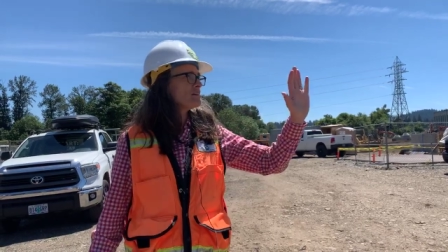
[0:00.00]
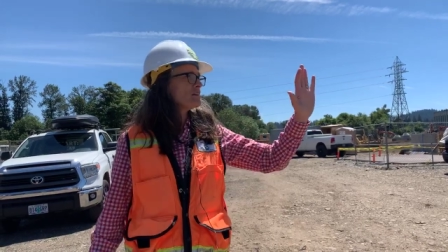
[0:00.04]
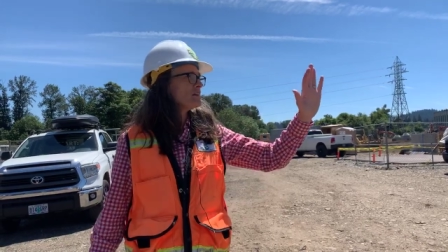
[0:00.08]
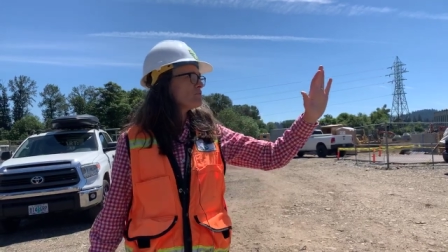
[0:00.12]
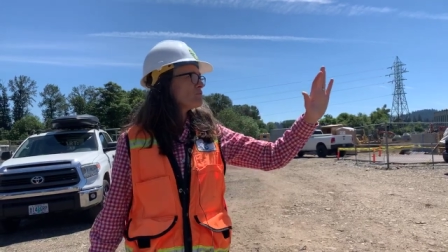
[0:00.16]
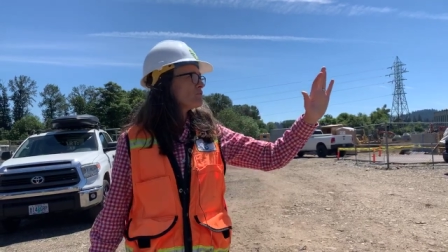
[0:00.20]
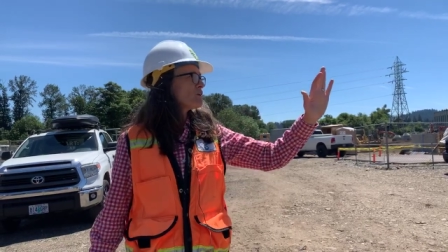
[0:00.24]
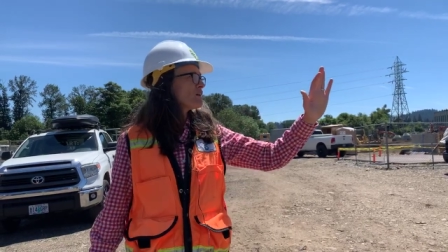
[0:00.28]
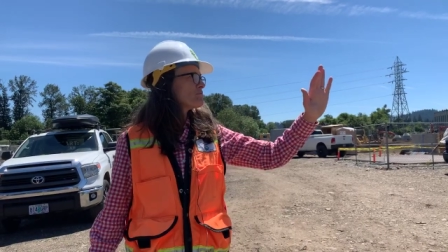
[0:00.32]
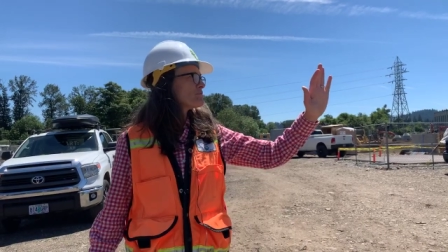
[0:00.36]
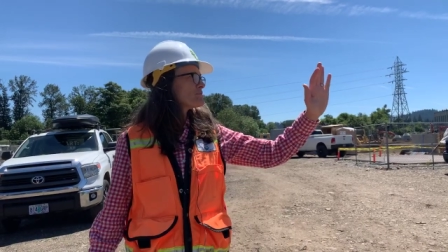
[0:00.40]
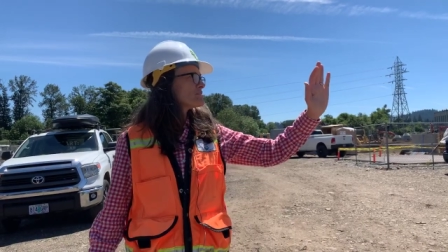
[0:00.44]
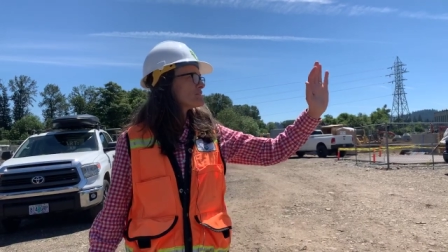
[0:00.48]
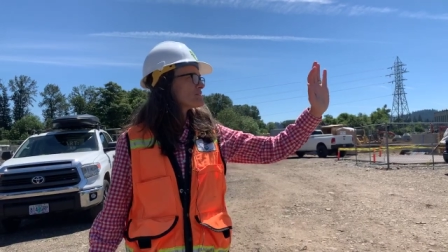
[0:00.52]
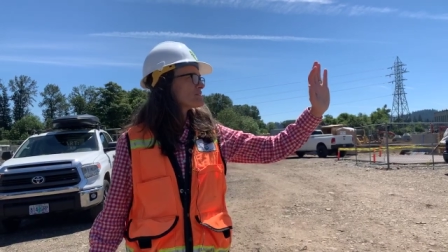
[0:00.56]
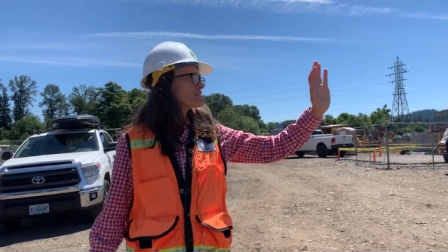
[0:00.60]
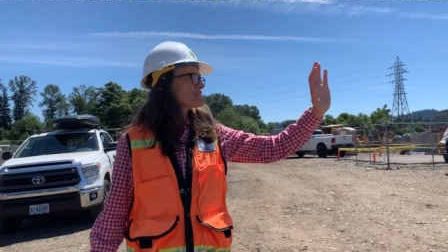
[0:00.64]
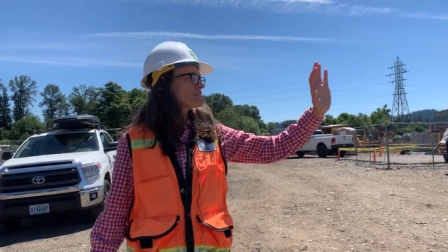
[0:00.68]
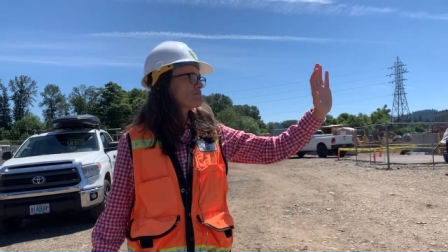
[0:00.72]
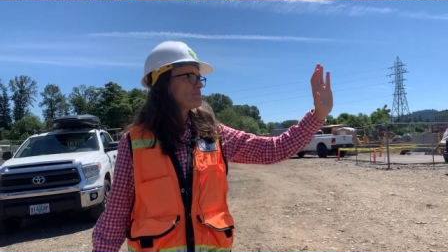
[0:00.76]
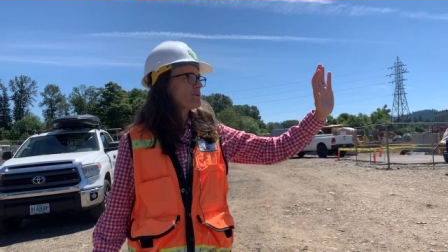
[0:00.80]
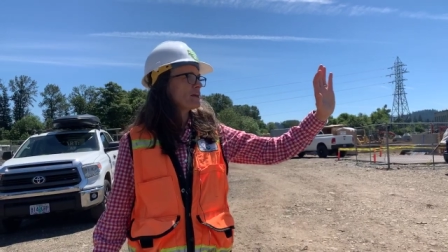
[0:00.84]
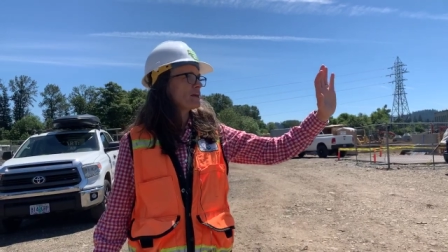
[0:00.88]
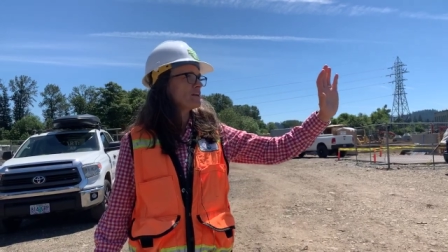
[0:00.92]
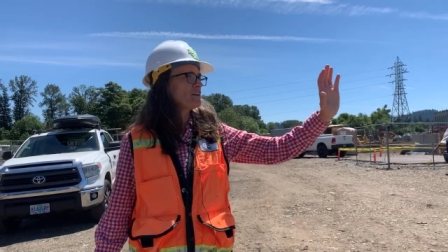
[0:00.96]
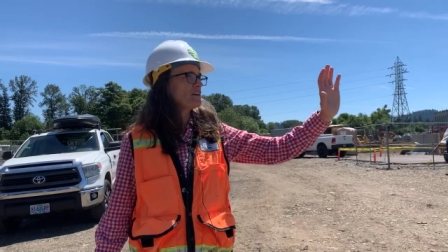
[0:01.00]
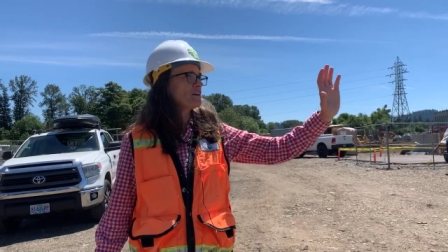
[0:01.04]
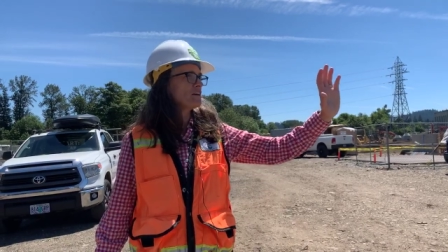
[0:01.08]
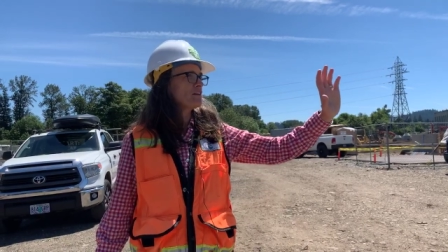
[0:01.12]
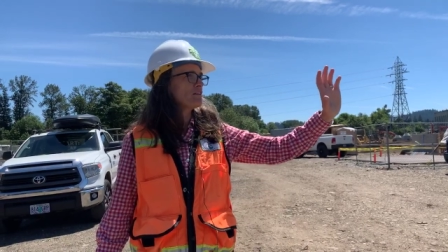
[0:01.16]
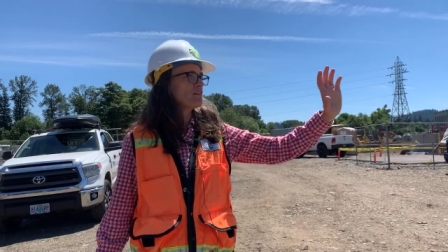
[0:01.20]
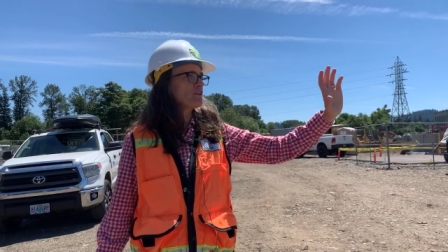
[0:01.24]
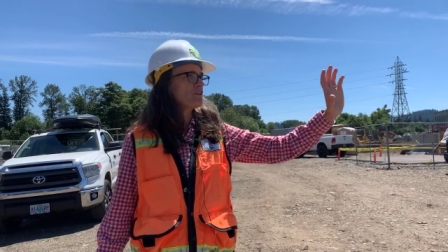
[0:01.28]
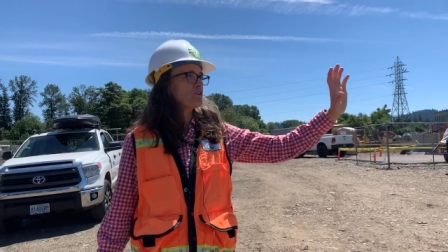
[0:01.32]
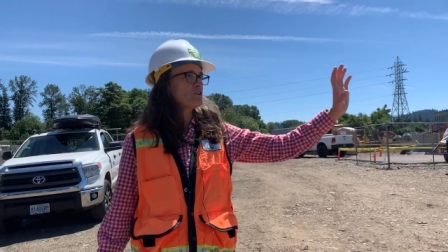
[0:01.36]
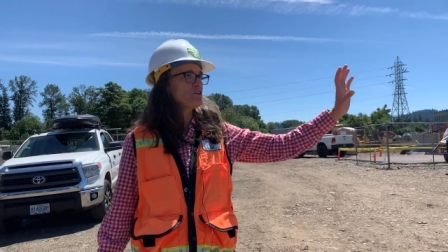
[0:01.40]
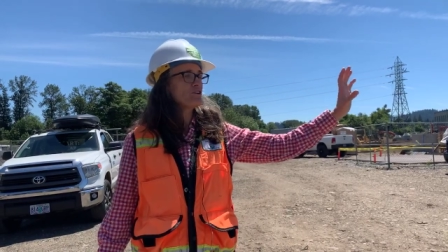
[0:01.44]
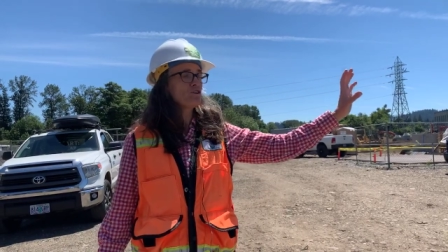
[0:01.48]
EWIB is expanding
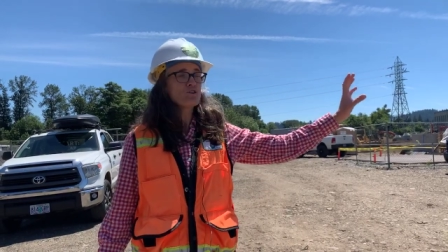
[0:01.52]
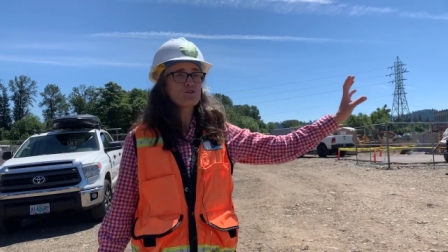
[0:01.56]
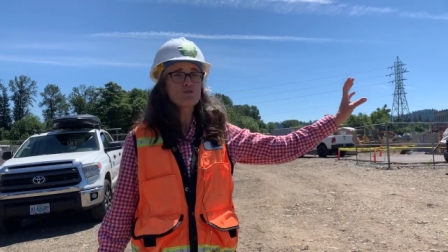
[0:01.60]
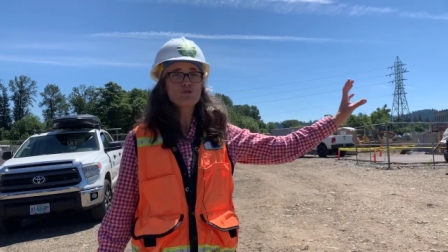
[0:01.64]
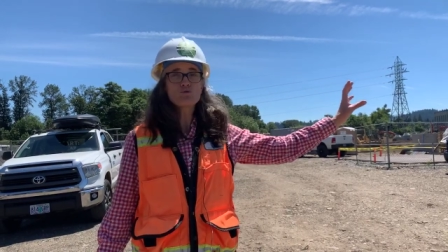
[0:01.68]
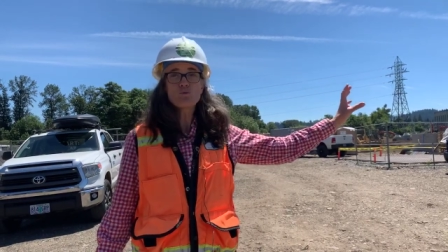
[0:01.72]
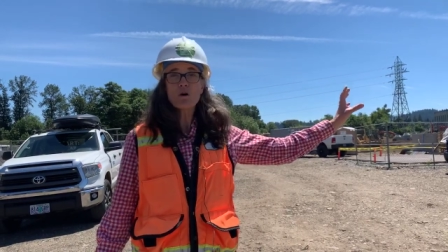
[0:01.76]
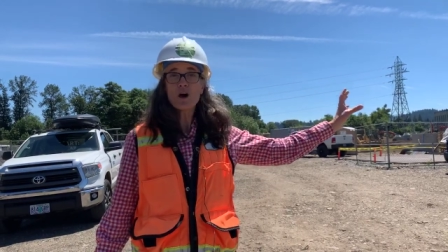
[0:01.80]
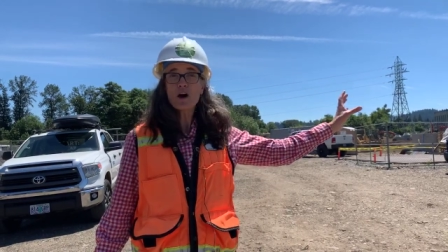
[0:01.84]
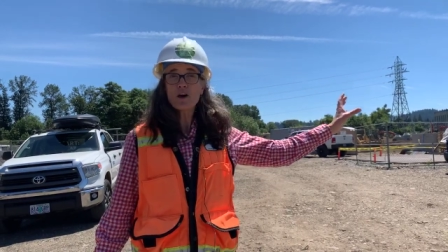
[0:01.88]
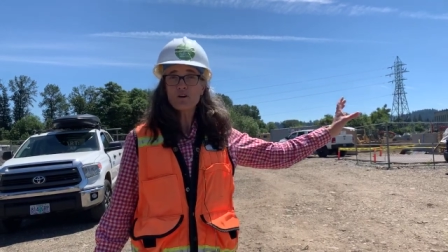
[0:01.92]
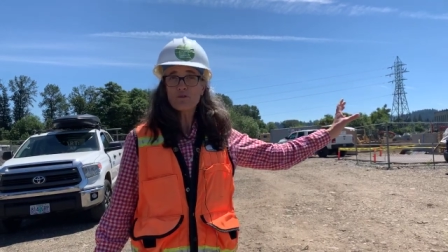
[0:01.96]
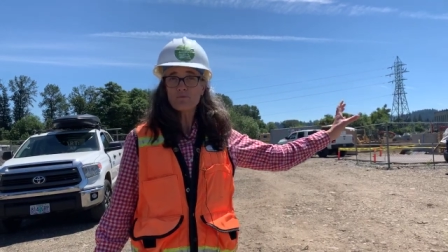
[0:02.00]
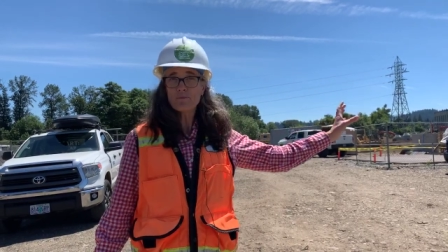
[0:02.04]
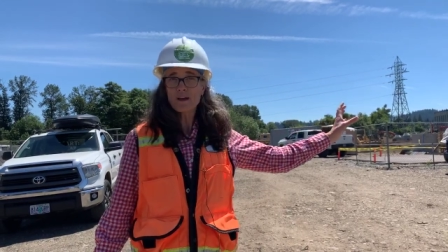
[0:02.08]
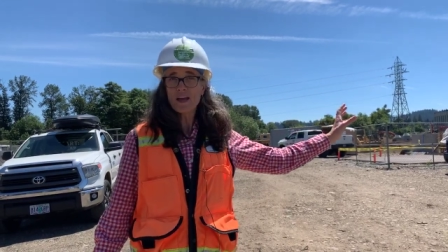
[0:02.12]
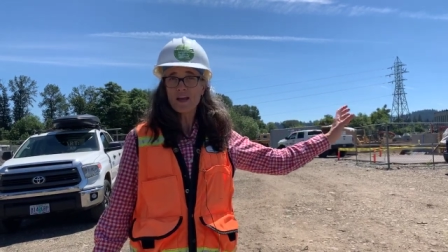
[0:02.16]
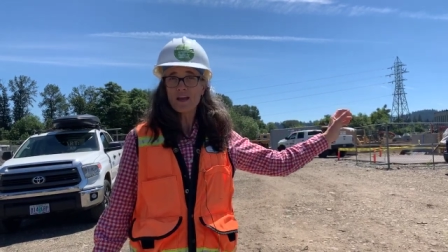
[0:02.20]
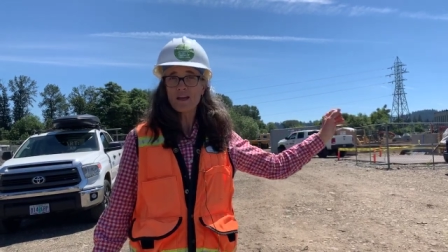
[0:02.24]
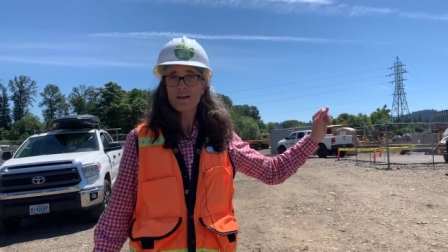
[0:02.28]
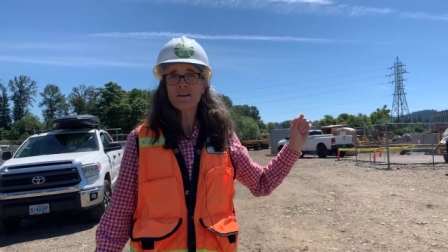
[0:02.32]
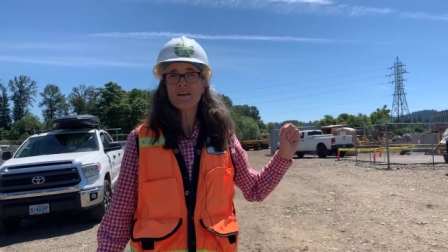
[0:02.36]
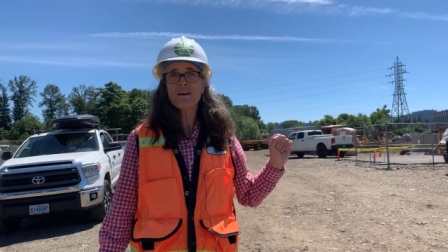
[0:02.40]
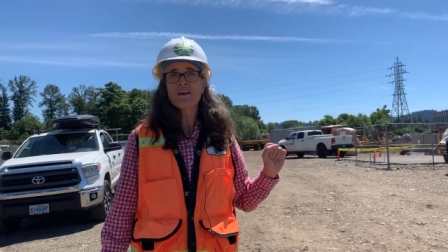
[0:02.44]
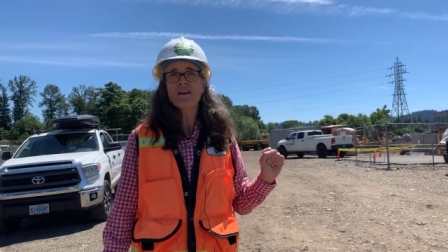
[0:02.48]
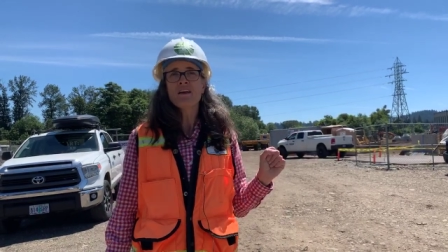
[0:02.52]
their huge water main